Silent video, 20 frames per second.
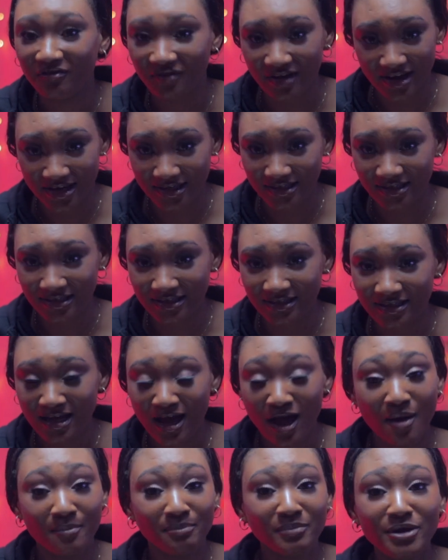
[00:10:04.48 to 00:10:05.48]
first.
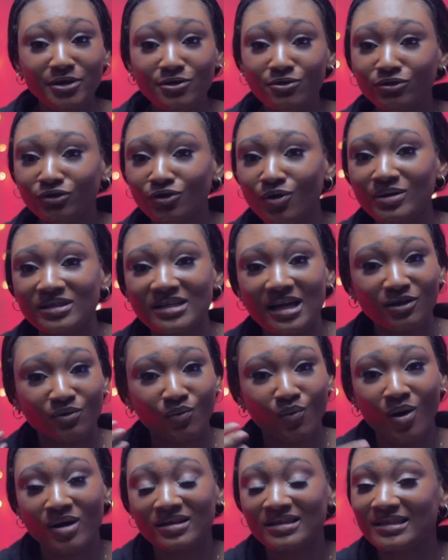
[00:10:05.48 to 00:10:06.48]
Middle notes are the
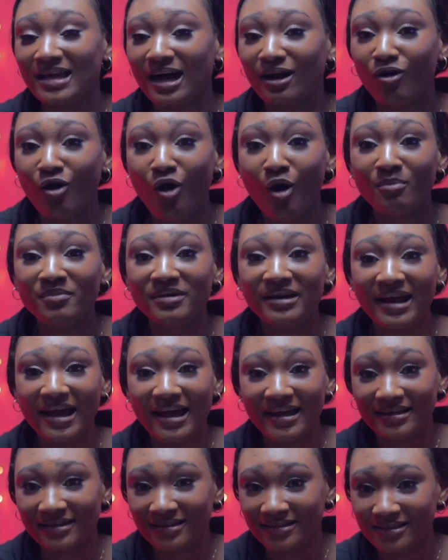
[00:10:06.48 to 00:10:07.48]
ones that come
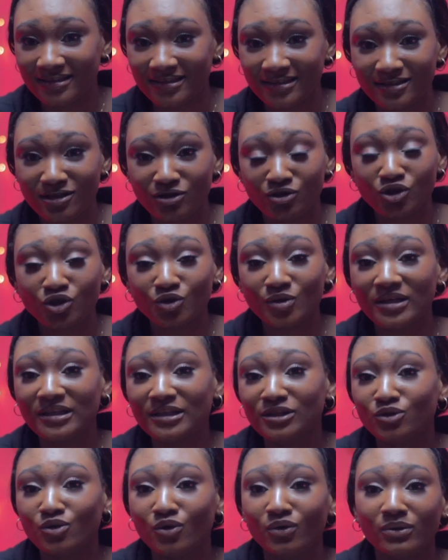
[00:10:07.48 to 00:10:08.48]
next. They
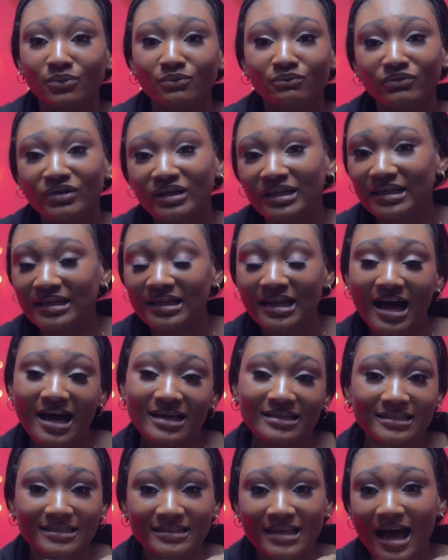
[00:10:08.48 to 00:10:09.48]
usually don't really
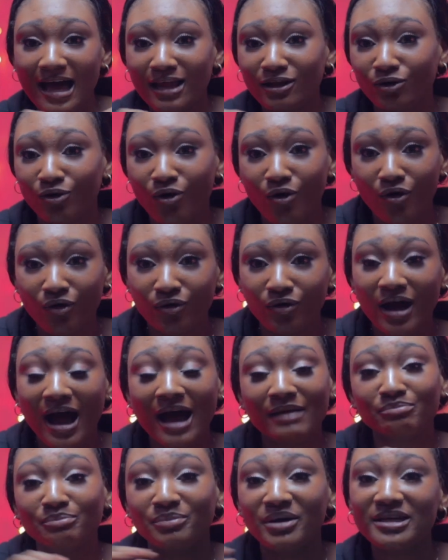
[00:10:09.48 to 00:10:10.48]
last that long.
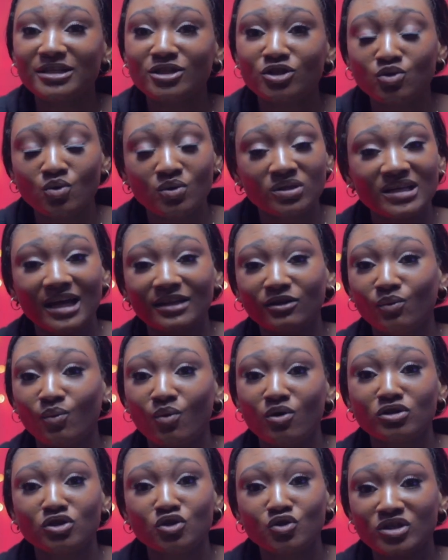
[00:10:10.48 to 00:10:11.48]
And base notes are the
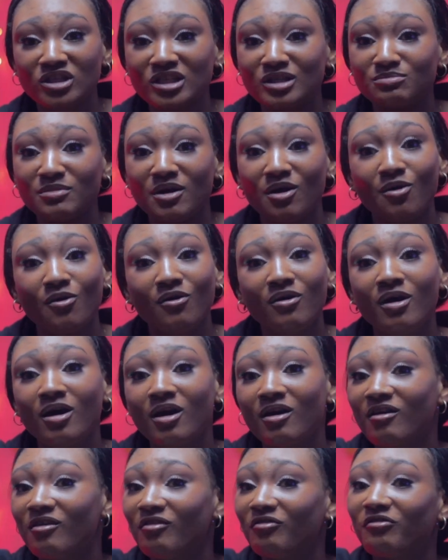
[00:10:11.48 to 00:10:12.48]
ones you smell
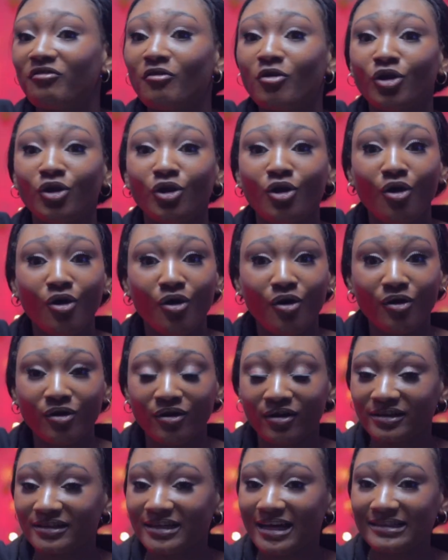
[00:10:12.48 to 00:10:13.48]
for
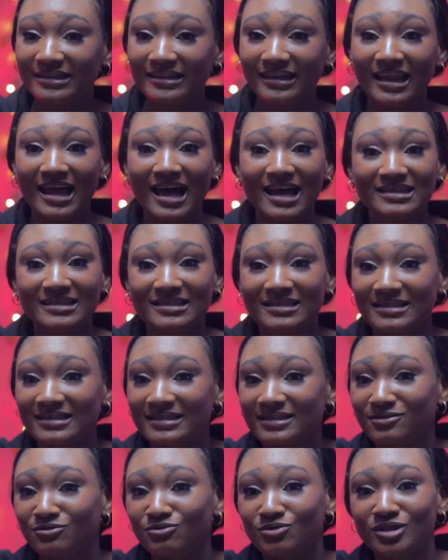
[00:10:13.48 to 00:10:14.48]
long. They're the
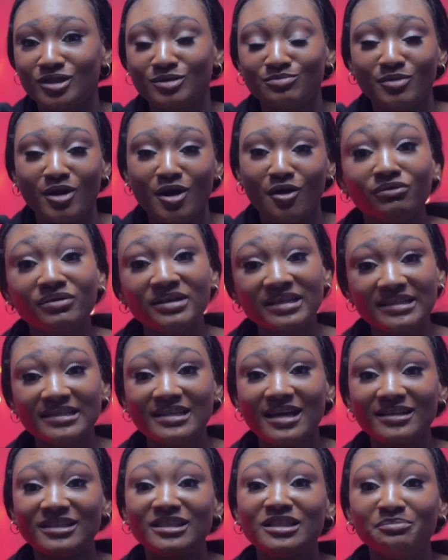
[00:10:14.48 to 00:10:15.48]
last you smell.
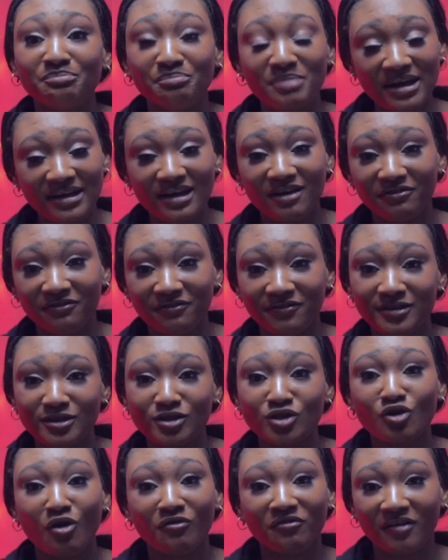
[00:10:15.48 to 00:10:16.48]
Research the
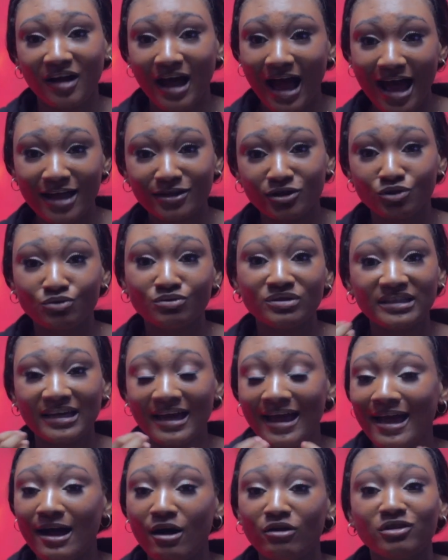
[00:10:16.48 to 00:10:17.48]
benefits of candle, the
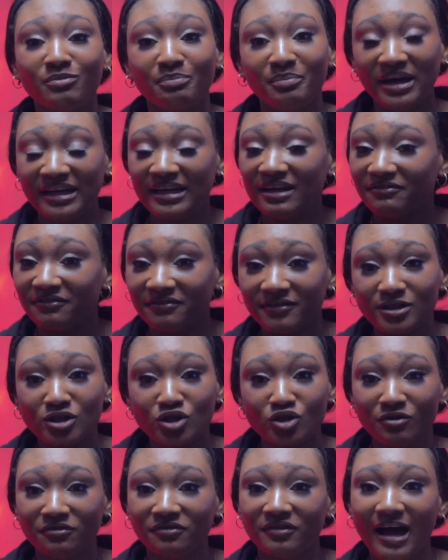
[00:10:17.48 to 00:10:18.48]
health
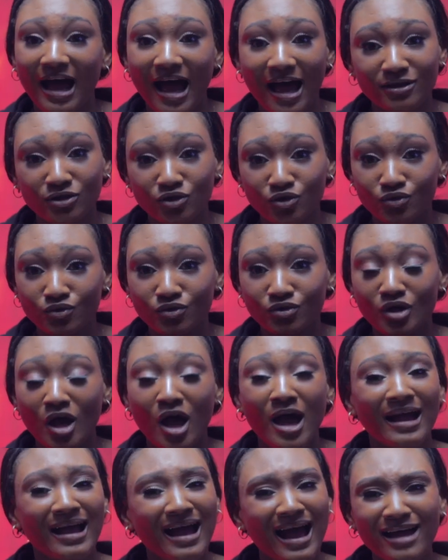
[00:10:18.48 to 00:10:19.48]
benefits of candles.
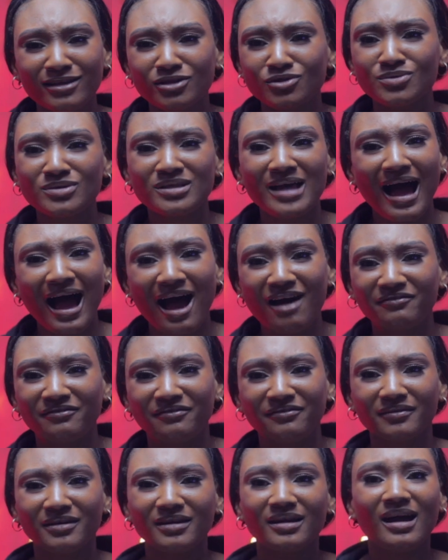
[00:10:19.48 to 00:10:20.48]
Candles have
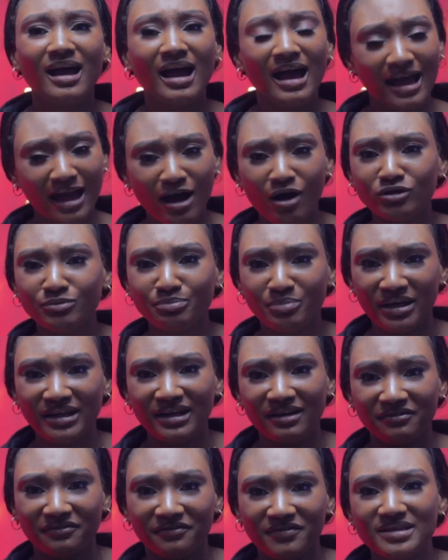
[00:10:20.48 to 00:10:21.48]
health
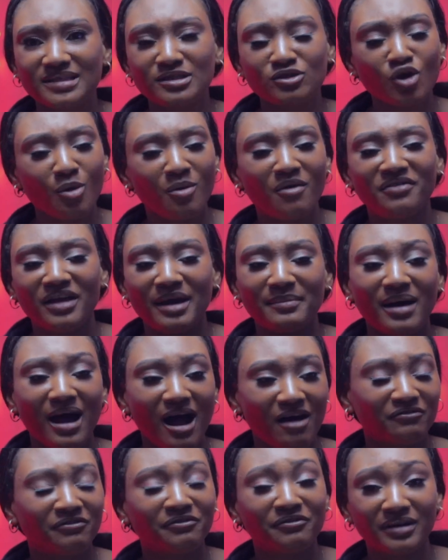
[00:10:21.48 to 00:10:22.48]
benefits. Some of them
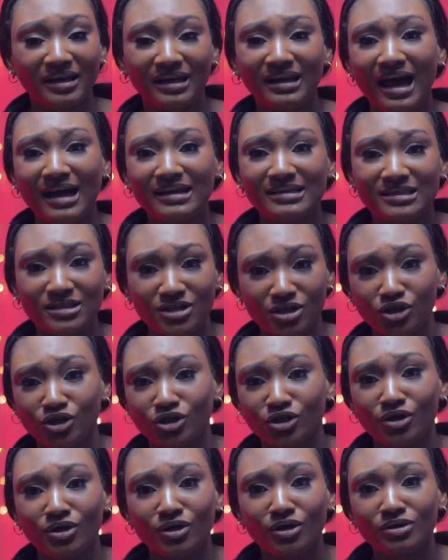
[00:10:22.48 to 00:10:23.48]
have
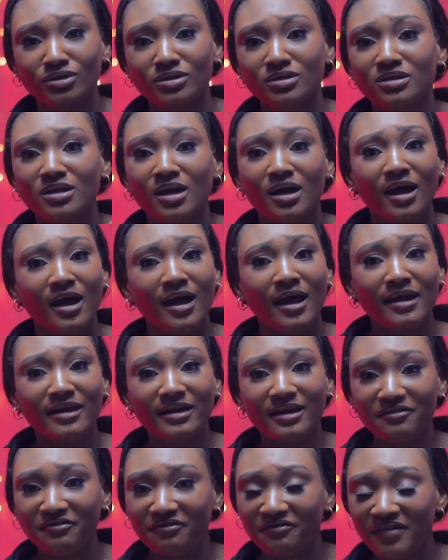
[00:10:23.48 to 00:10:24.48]
relaxation
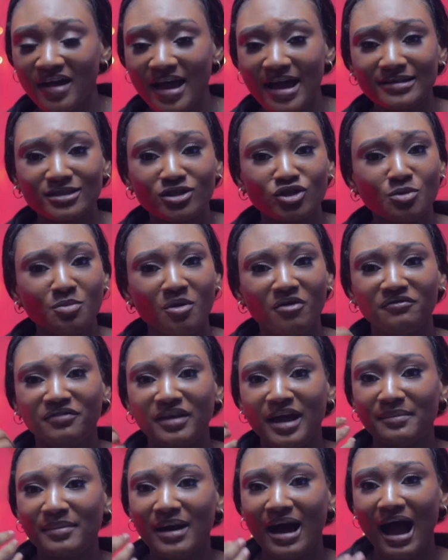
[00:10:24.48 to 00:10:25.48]
effect. Some of
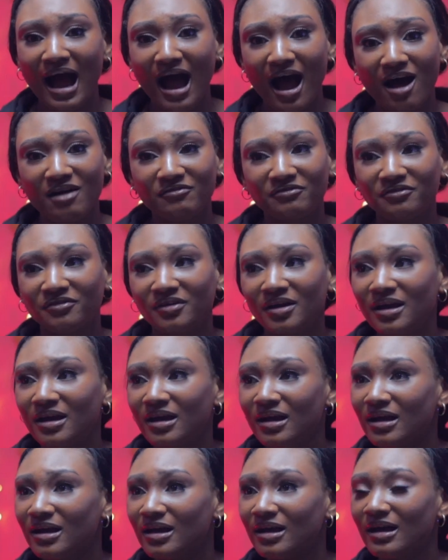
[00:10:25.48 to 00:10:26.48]
them have
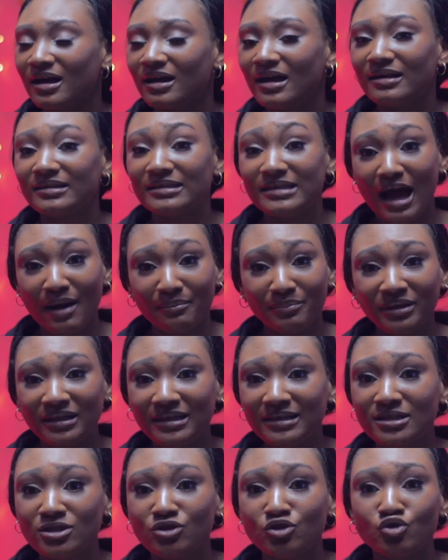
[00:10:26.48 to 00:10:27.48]
the
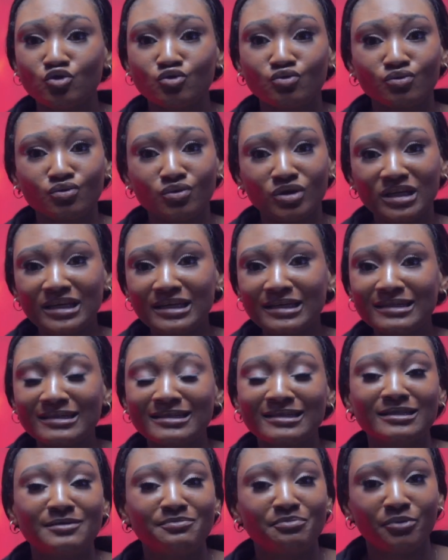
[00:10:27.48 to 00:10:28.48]
ability to
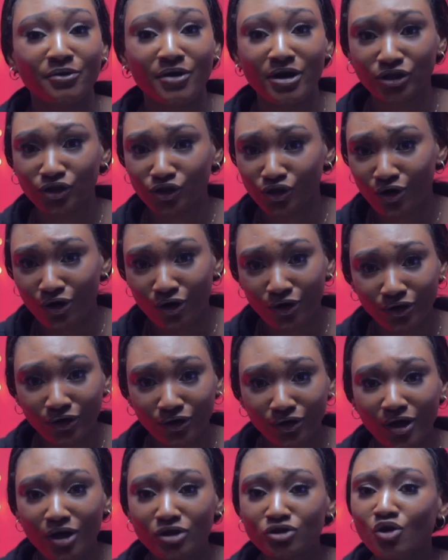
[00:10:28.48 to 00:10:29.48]
ease depression.
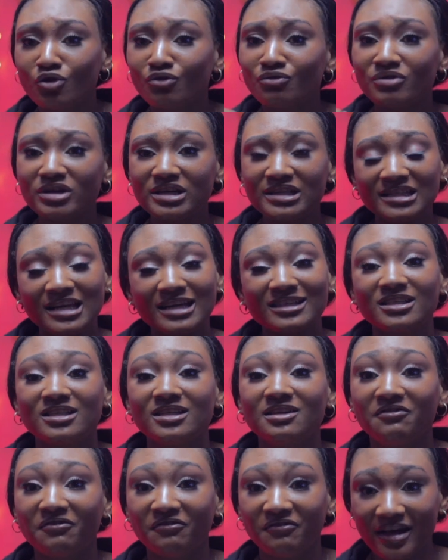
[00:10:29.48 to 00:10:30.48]
So research
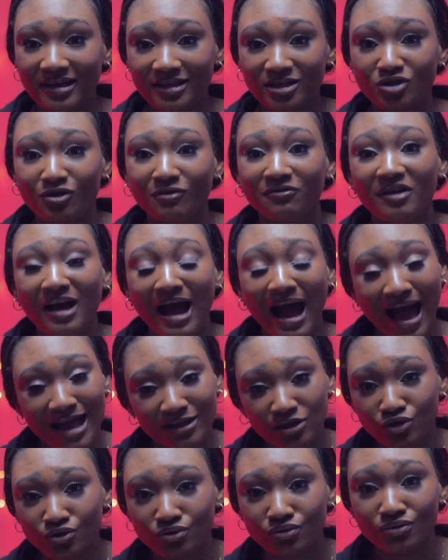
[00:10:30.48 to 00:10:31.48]
the effects of
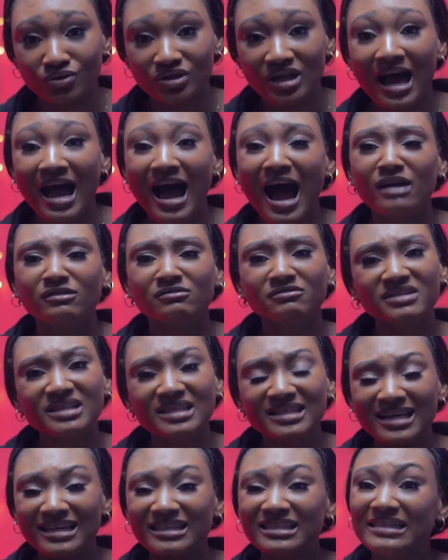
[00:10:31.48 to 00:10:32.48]
candles and
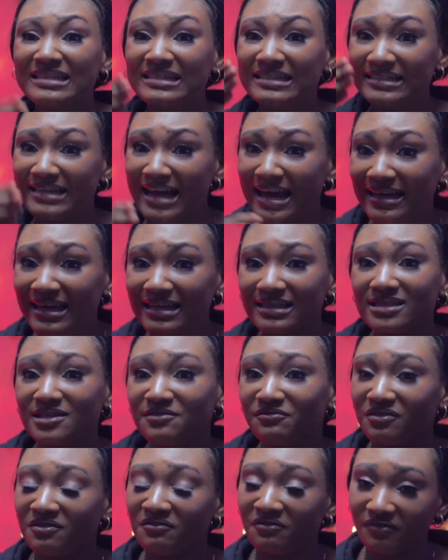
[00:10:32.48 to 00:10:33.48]
research the
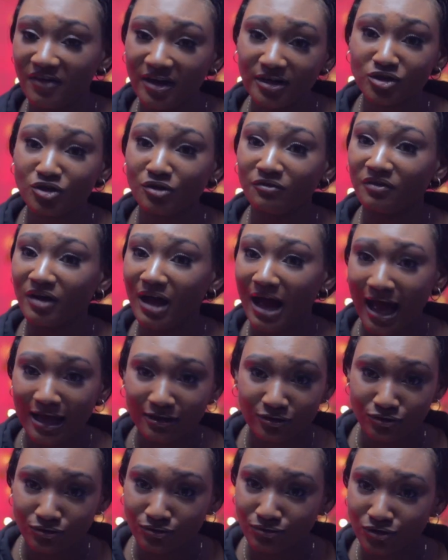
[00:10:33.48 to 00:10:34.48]
negative effects of
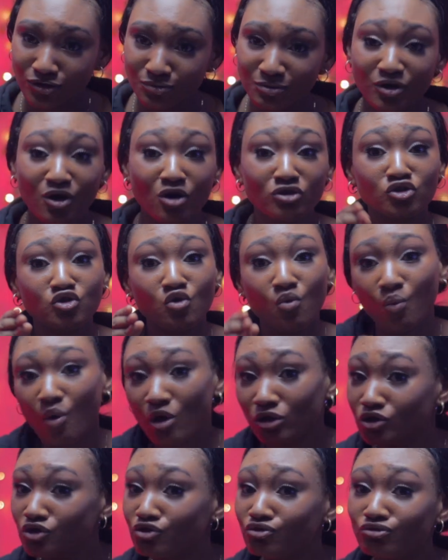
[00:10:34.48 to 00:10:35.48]
candles, because you
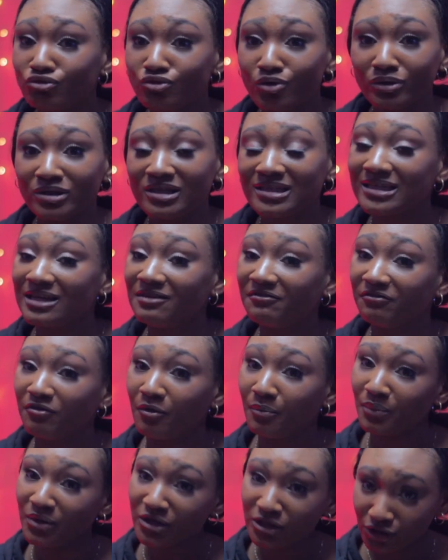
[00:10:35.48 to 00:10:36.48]
want to know this
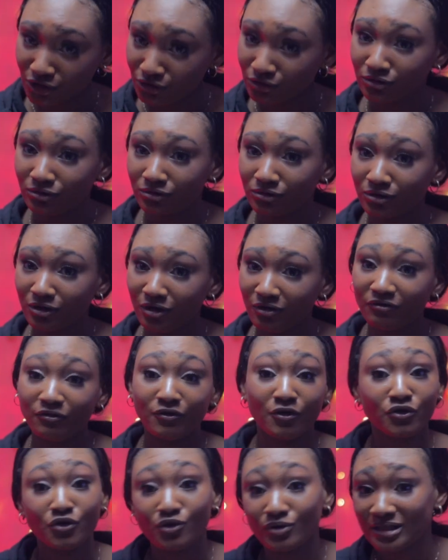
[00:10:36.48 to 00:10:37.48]
information
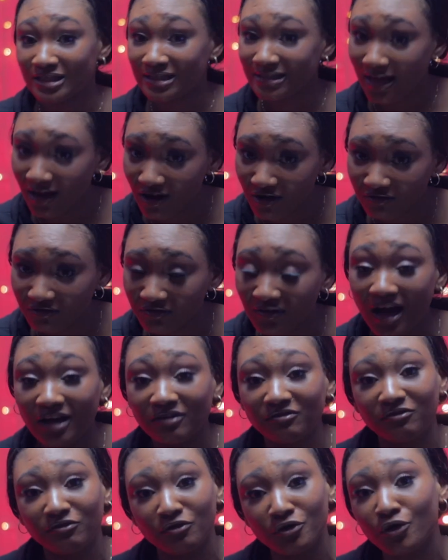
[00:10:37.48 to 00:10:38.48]
for yourself
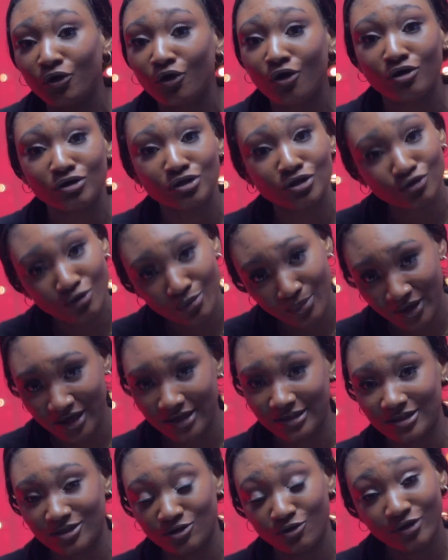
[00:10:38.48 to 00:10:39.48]
and for your
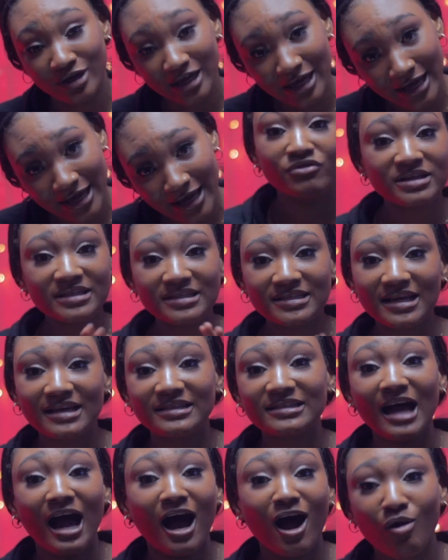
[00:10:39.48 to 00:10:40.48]
customers, okay?
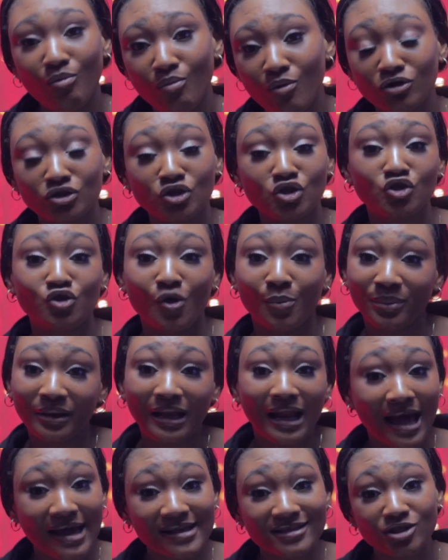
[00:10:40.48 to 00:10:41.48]
Research how much
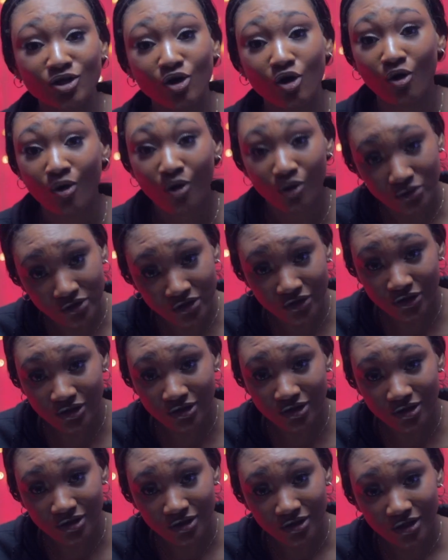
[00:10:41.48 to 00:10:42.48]
supplies
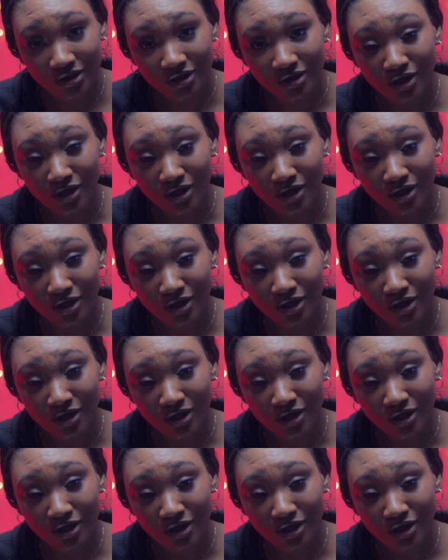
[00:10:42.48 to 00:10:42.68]
cost,